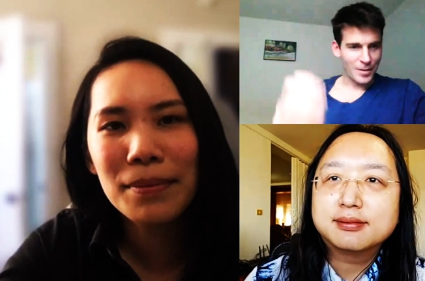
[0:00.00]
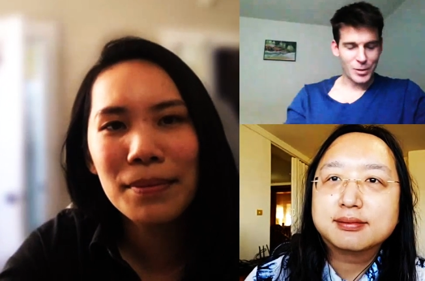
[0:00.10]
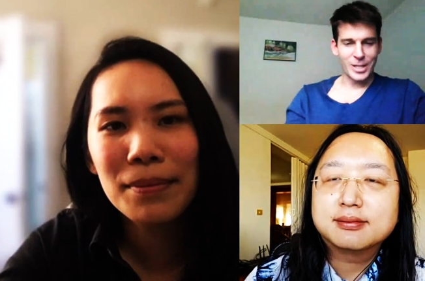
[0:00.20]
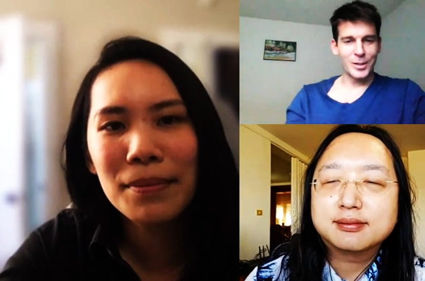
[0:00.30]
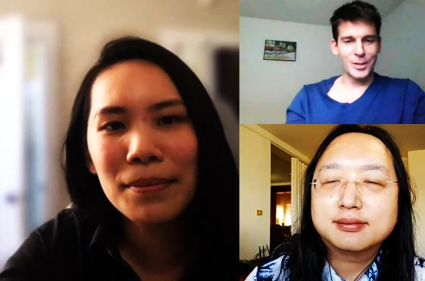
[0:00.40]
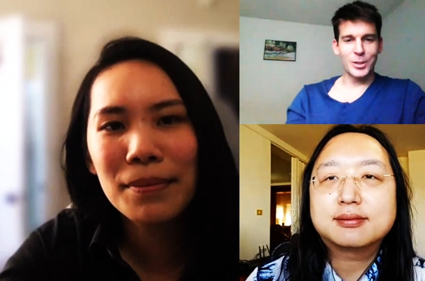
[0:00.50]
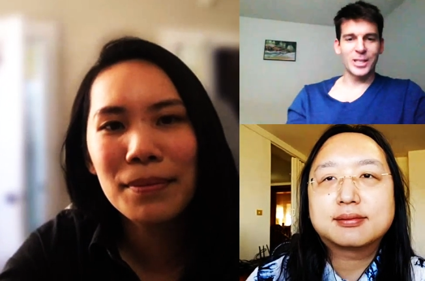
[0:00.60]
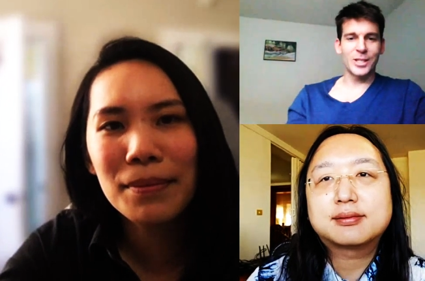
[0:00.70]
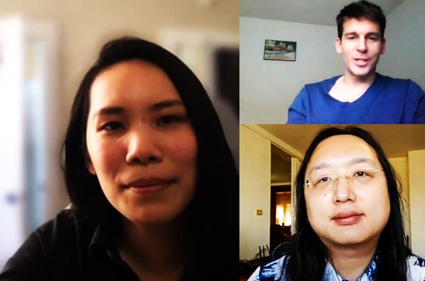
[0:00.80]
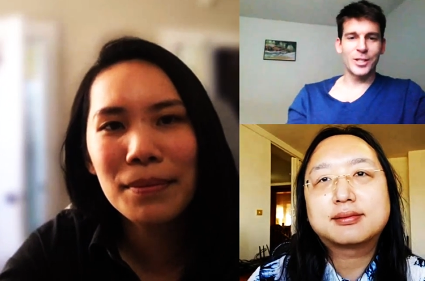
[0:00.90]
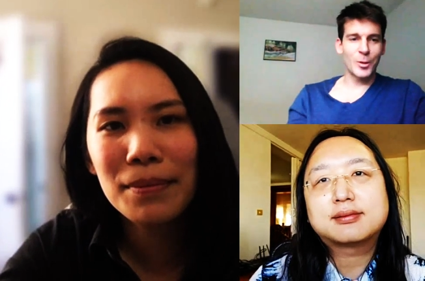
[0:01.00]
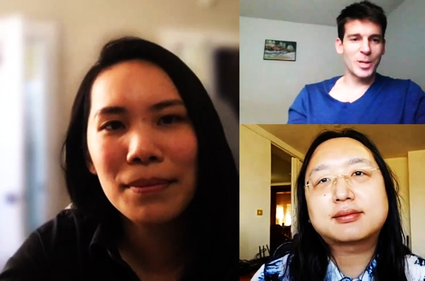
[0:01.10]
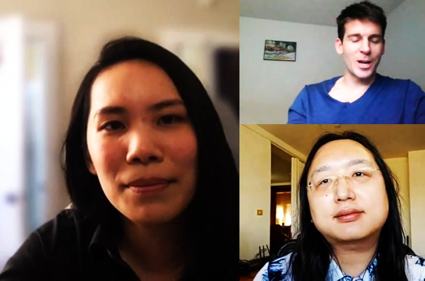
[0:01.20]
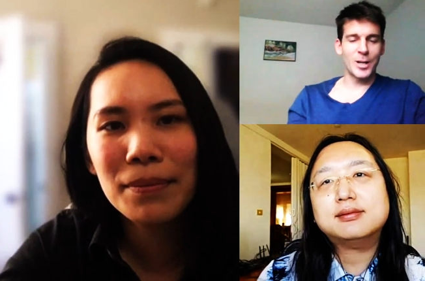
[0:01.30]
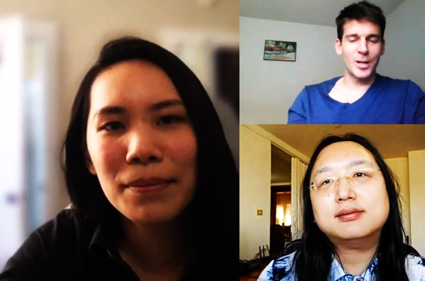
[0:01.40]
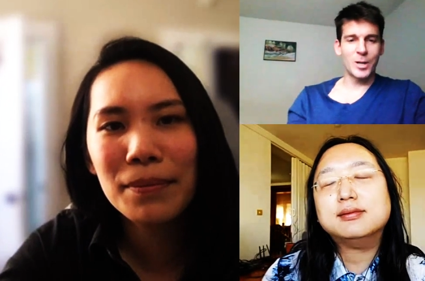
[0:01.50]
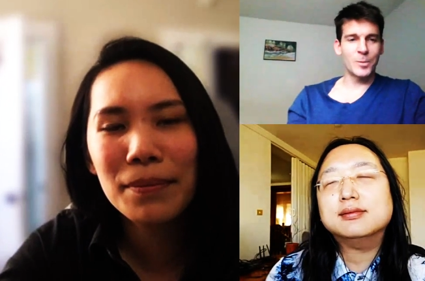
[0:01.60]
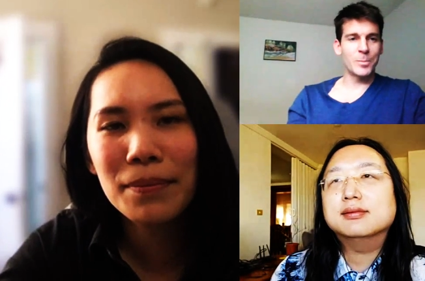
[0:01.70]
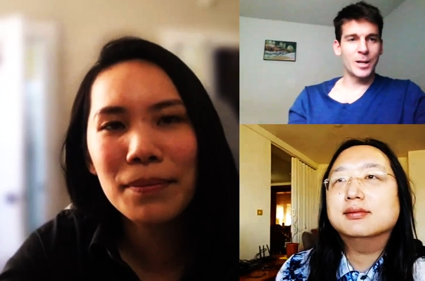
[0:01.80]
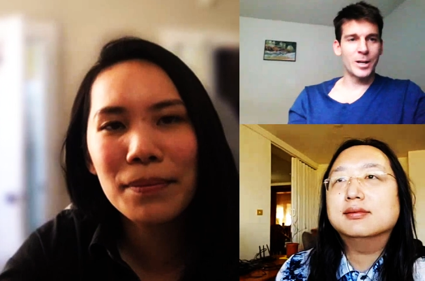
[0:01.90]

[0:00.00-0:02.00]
Speaker 1: if there's anything else you'd like to share beyond what we